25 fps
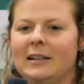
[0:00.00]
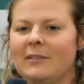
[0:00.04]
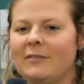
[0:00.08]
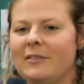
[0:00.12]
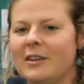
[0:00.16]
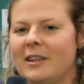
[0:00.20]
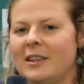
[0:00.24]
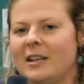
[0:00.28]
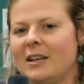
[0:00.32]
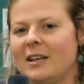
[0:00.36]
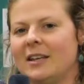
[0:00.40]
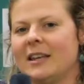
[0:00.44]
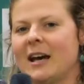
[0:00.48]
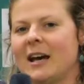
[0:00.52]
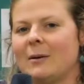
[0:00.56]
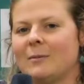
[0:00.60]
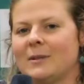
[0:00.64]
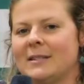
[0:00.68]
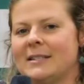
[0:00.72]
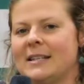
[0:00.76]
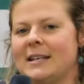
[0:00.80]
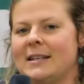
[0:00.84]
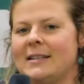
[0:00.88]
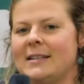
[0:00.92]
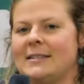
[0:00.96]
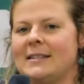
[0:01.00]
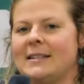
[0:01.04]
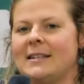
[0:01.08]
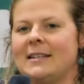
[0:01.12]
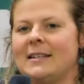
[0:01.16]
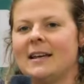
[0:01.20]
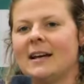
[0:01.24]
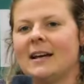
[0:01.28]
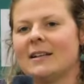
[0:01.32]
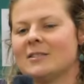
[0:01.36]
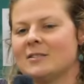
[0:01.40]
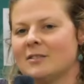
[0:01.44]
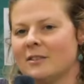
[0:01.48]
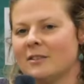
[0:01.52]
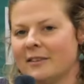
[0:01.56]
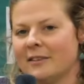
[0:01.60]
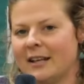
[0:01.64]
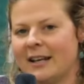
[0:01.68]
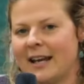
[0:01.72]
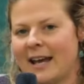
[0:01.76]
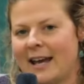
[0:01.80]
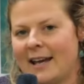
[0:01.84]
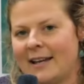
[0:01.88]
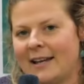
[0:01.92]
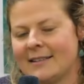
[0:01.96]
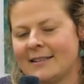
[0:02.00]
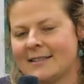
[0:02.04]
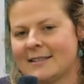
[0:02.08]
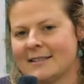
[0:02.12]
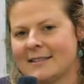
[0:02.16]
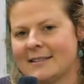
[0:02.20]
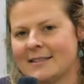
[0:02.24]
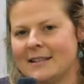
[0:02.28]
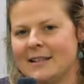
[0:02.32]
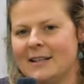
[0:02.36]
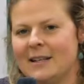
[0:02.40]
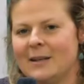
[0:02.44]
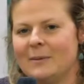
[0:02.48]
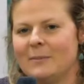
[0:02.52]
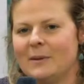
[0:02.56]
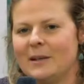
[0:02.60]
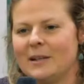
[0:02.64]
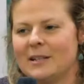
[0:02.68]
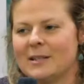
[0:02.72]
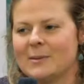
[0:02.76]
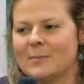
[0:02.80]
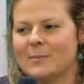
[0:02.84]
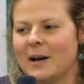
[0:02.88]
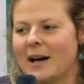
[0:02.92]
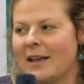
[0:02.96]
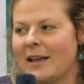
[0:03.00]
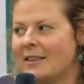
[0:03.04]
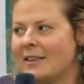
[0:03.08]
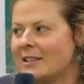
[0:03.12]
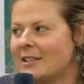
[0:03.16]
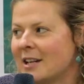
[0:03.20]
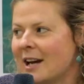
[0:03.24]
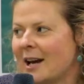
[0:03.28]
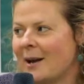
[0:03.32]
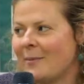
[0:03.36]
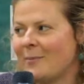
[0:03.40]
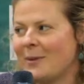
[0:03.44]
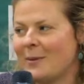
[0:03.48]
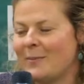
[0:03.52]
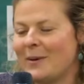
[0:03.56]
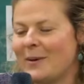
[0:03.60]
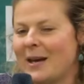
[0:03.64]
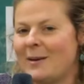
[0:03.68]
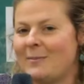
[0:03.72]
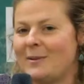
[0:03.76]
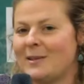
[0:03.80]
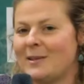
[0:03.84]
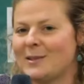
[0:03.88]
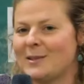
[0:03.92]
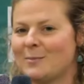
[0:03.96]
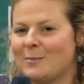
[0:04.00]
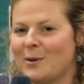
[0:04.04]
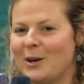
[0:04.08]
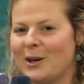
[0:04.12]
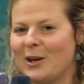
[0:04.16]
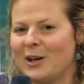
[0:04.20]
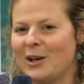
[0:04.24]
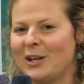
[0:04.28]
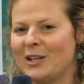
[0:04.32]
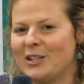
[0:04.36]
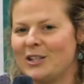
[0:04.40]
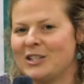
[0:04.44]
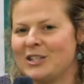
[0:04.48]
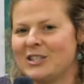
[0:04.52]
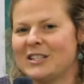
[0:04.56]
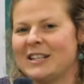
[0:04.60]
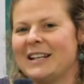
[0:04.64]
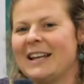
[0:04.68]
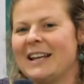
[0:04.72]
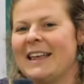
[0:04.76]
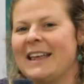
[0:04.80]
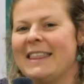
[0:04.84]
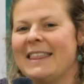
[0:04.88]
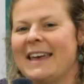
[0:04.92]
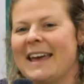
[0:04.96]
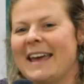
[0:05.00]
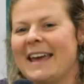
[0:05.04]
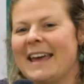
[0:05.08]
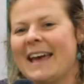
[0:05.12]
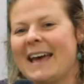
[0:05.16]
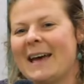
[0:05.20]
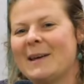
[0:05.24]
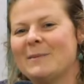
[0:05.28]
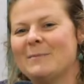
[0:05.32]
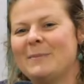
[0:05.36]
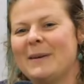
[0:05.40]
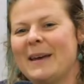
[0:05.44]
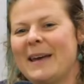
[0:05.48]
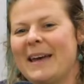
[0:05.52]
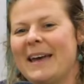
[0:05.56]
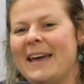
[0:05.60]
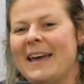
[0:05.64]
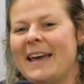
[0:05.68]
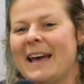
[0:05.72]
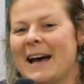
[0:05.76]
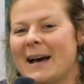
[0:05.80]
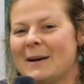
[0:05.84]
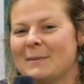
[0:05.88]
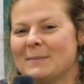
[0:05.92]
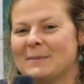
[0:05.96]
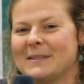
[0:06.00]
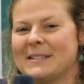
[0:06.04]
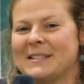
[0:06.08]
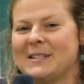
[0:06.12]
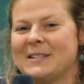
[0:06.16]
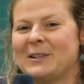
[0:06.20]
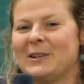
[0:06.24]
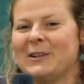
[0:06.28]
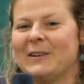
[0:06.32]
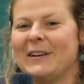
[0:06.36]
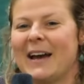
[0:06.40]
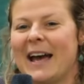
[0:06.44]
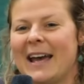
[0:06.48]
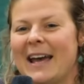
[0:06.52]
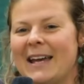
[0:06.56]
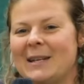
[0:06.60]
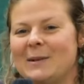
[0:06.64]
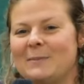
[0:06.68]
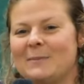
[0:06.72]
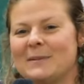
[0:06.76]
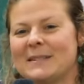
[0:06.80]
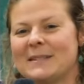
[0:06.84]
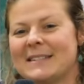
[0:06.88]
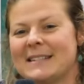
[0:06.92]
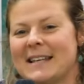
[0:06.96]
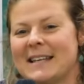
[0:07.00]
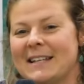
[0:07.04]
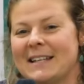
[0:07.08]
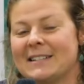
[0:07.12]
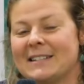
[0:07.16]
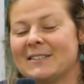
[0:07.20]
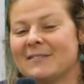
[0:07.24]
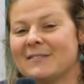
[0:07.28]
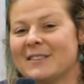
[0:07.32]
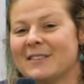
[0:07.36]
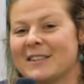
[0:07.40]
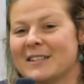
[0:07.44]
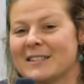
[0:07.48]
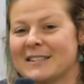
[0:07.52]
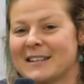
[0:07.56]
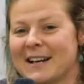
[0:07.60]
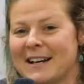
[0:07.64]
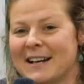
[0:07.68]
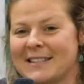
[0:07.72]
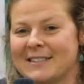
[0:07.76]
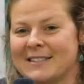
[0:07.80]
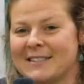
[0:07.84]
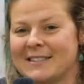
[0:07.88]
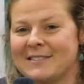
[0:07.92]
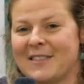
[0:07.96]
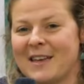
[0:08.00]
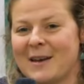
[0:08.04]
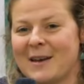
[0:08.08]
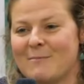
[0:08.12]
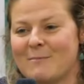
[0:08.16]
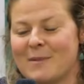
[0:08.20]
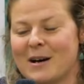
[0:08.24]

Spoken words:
Now, if you think that was easy, that's not the case, because by the time the babies emerge, they can be up to 80% of the size